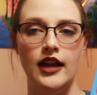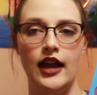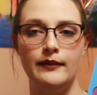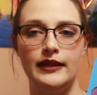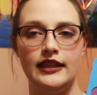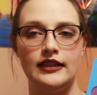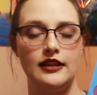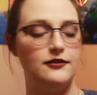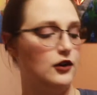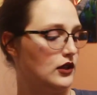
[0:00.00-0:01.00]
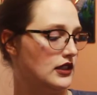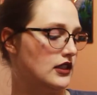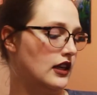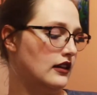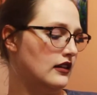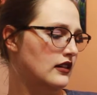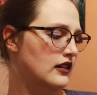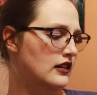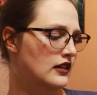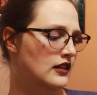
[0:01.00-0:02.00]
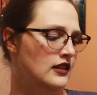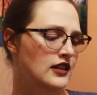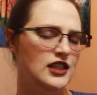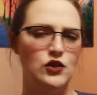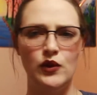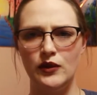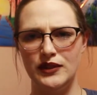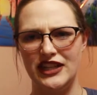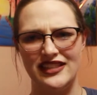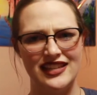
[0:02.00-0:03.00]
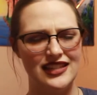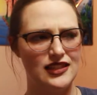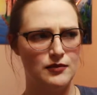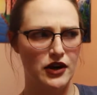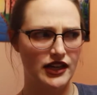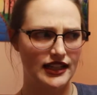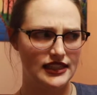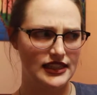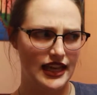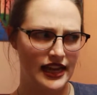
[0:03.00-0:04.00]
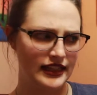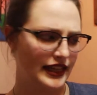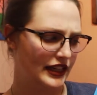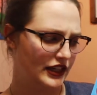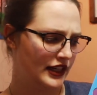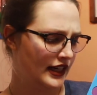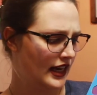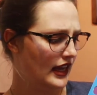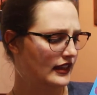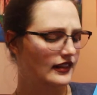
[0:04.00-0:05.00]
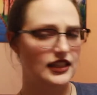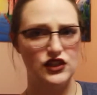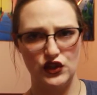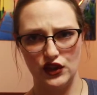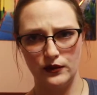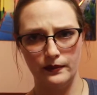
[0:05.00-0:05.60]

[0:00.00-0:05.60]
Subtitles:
I mainly focused on this one, which I think is marketed as a highlighter, and then these two.